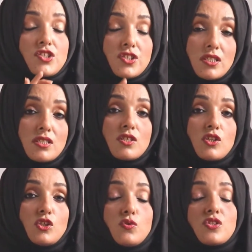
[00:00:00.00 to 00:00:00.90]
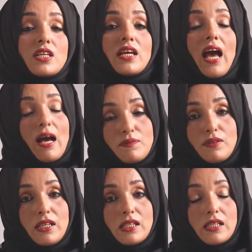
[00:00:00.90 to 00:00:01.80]
just using
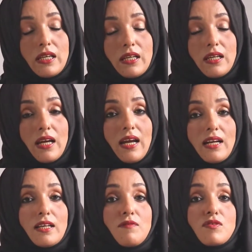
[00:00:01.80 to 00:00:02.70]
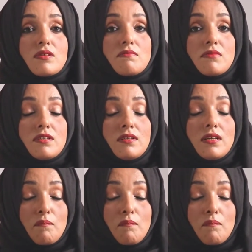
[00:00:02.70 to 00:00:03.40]
affiliate link and if someone